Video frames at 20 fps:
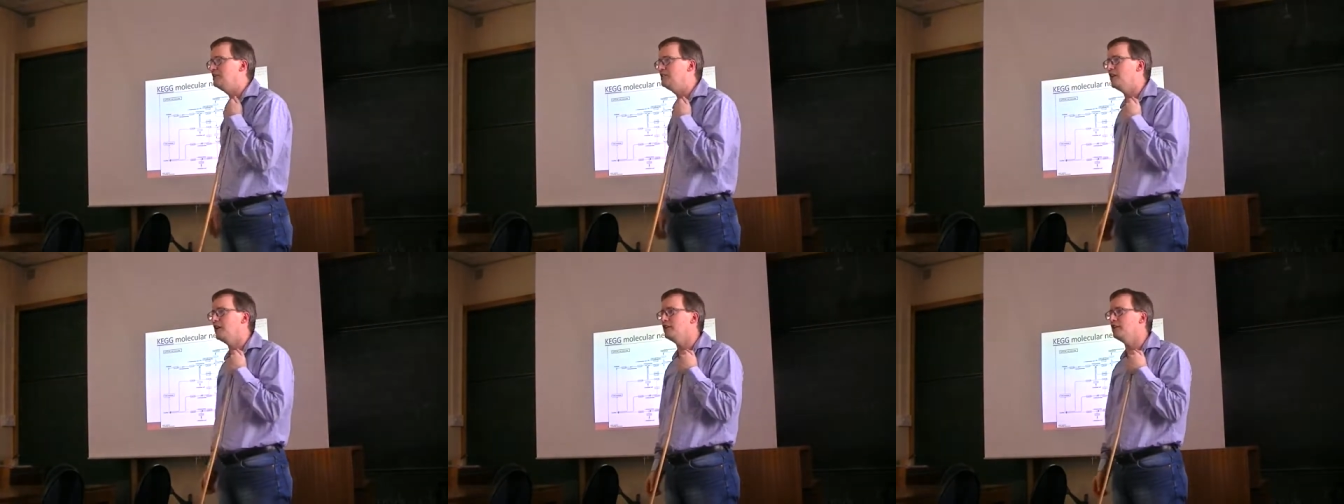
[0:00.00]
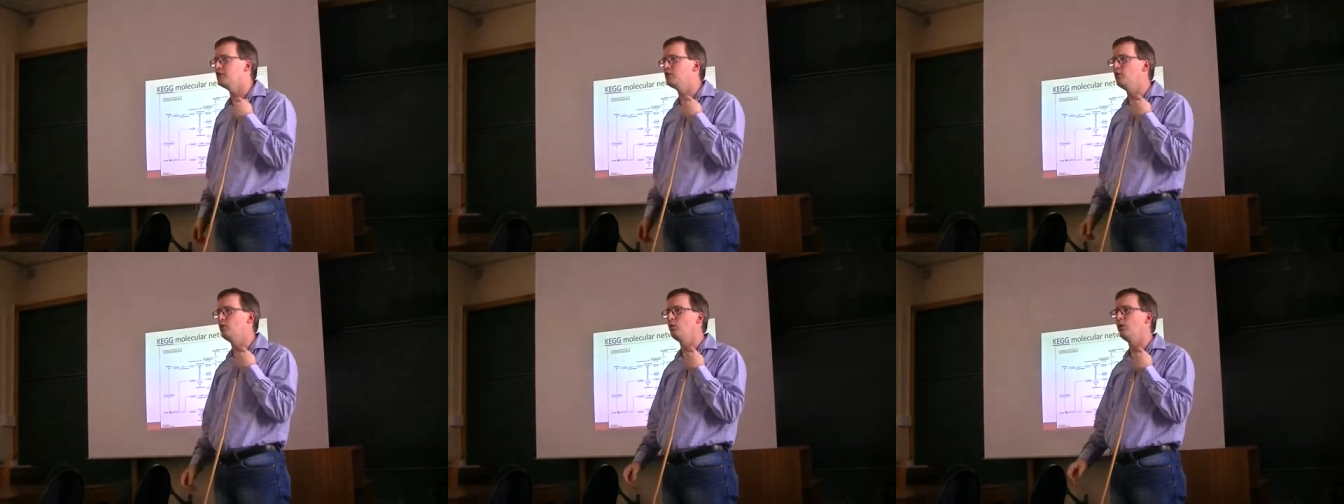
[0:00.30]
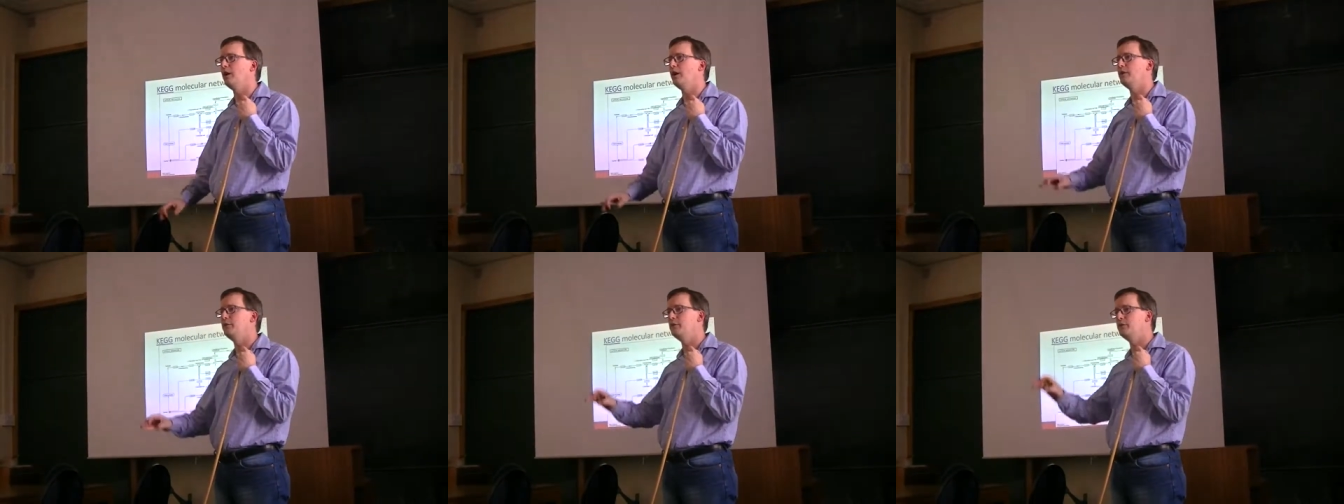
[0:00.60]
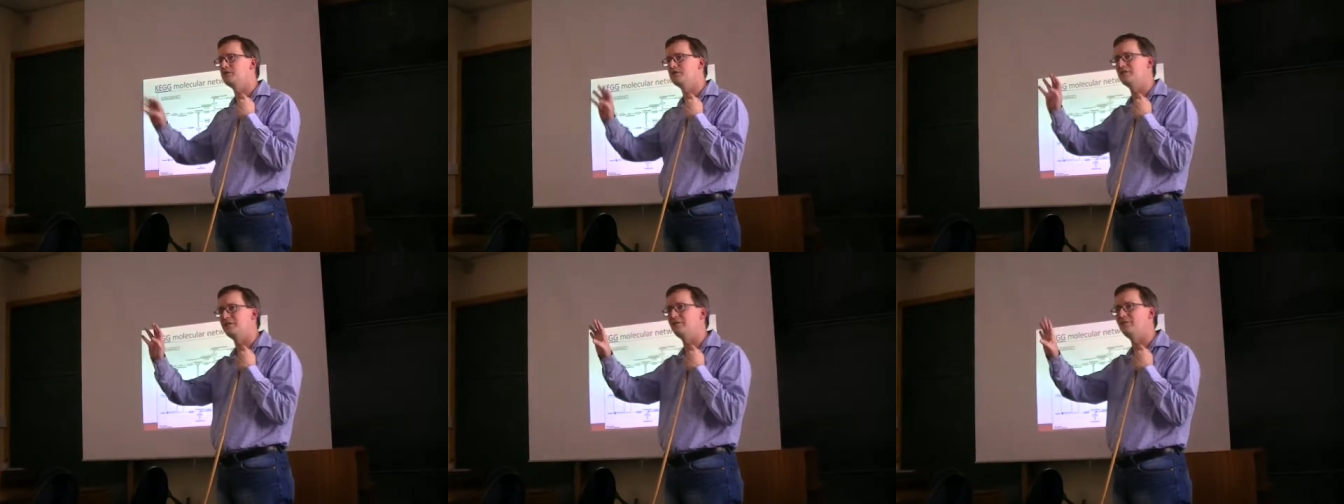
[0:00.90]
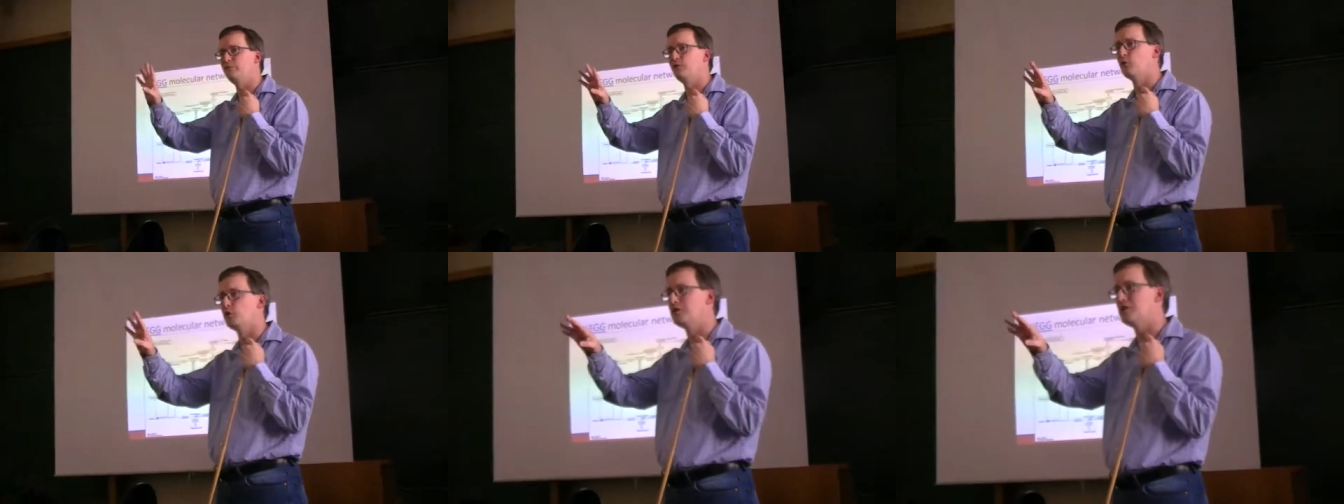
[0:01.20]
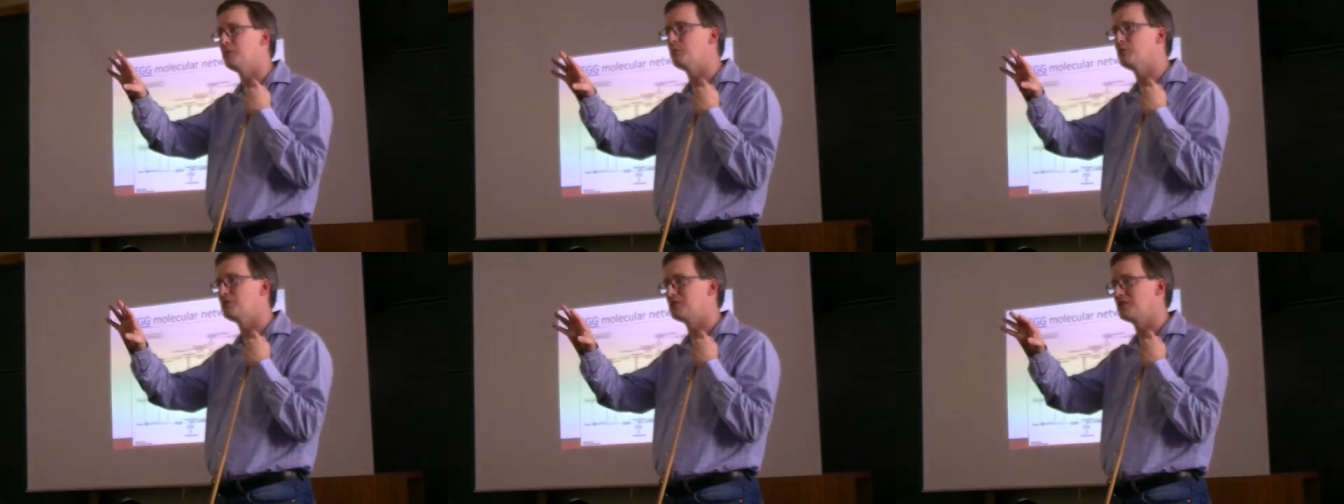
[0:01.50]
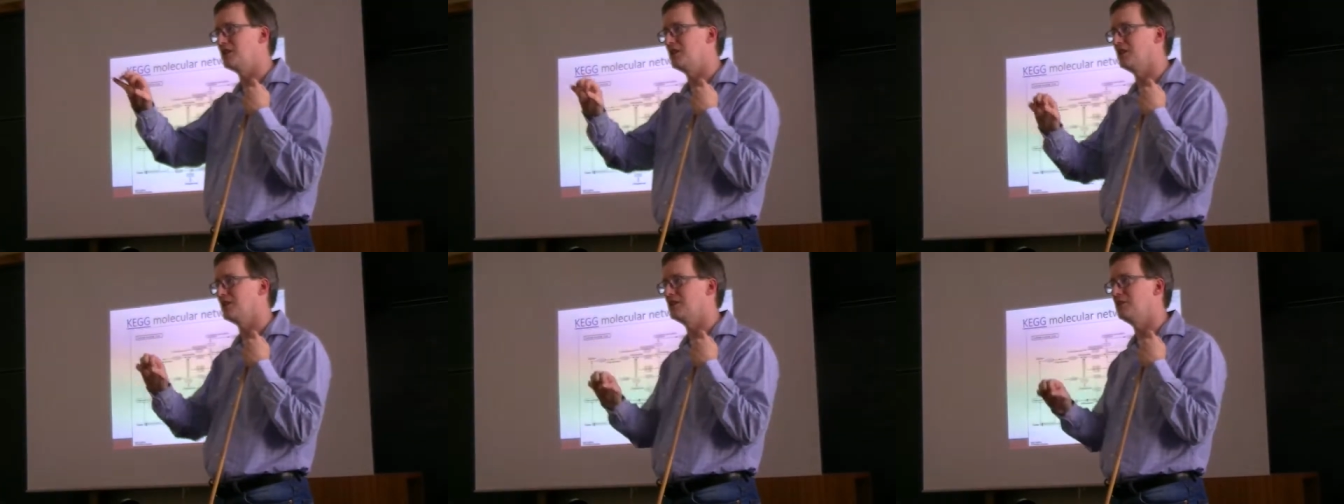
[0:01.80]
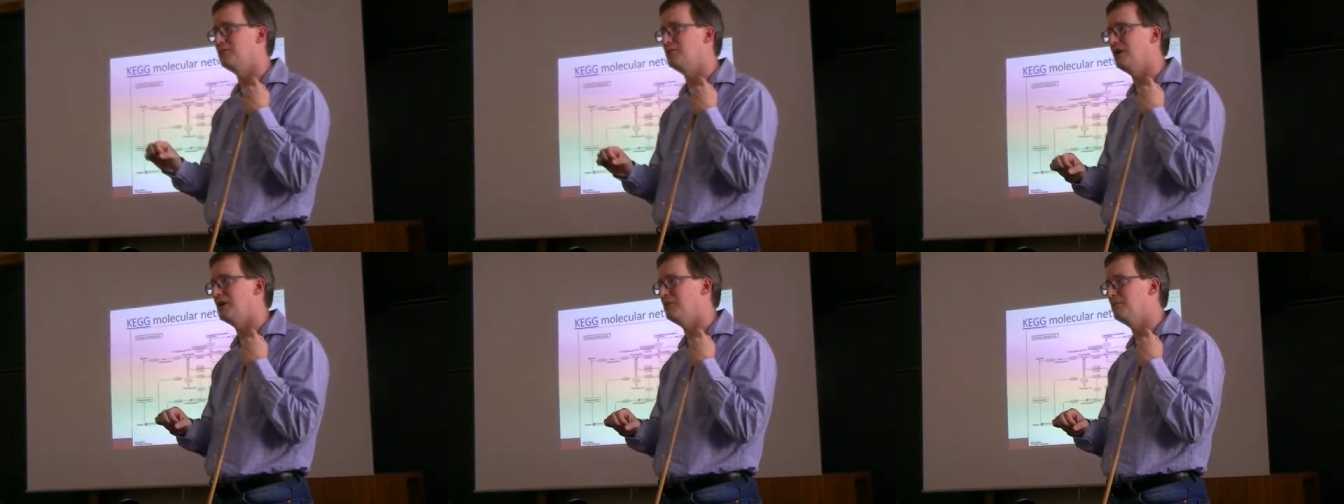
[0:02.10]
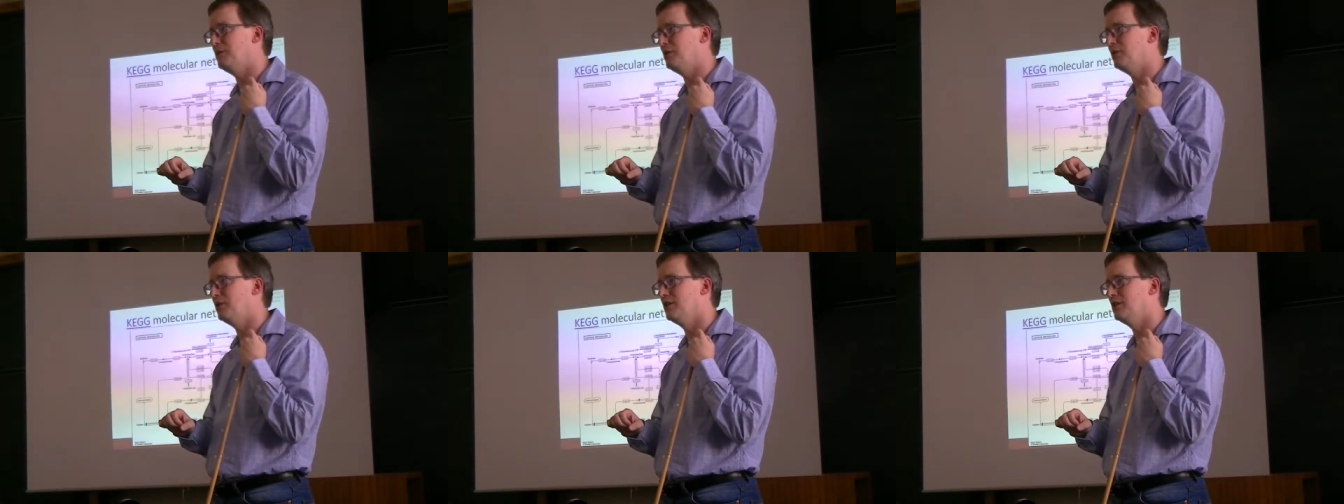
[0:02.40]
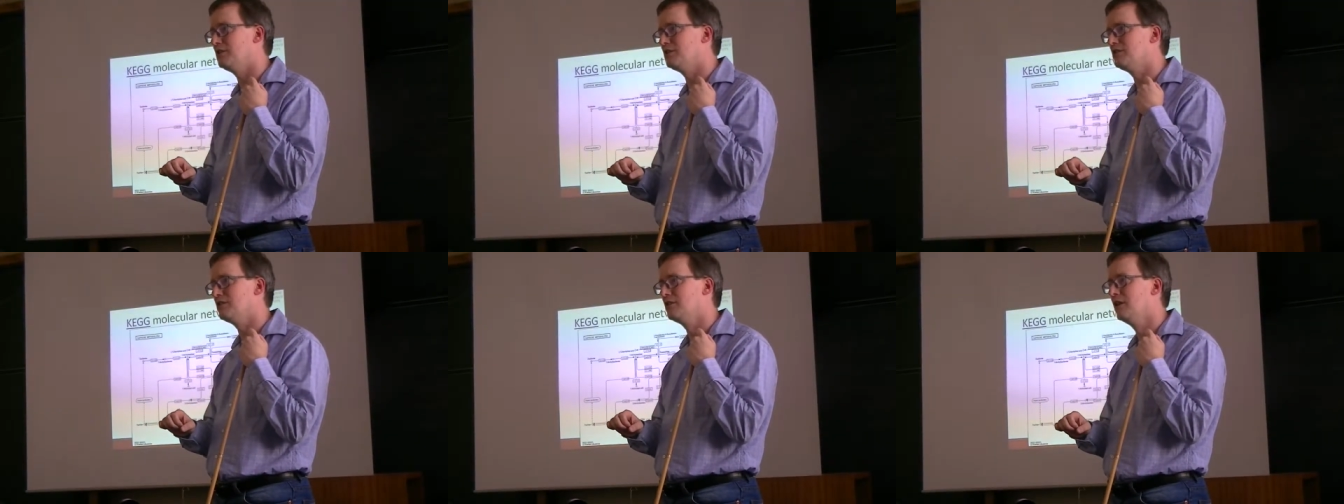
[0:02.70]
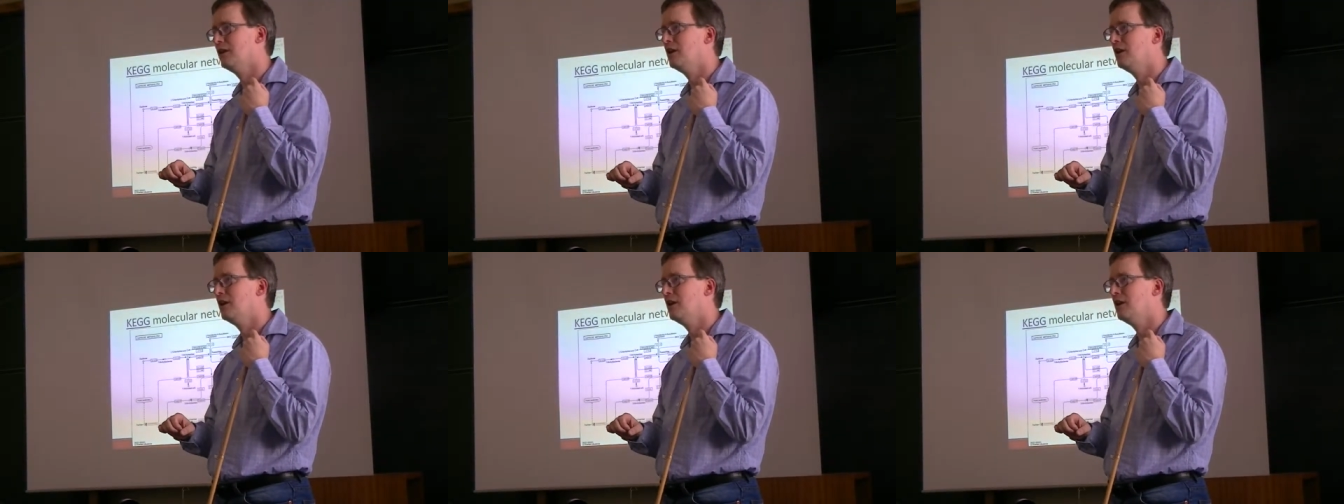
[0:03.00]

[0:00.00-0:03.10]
dotted quad, you see four numbers connected by periods,